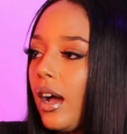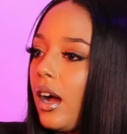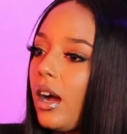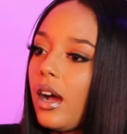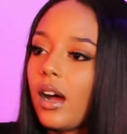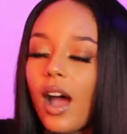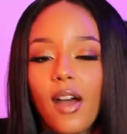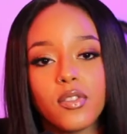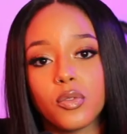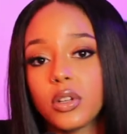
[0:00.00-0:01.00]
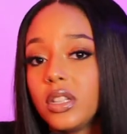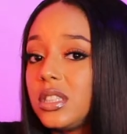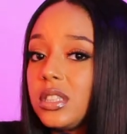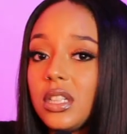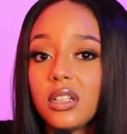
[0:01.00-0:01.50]
ah, i haven't really
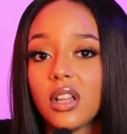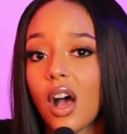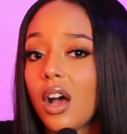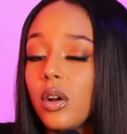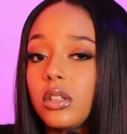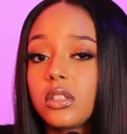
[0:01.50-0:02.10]
seen a lot